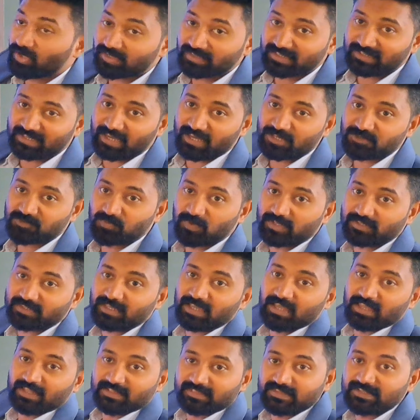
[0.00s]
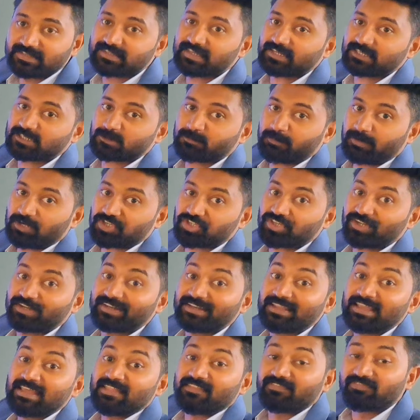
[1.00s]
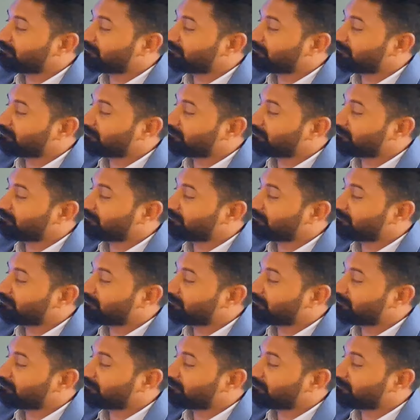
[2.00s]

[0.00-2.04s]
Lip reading: is not the case with this expression.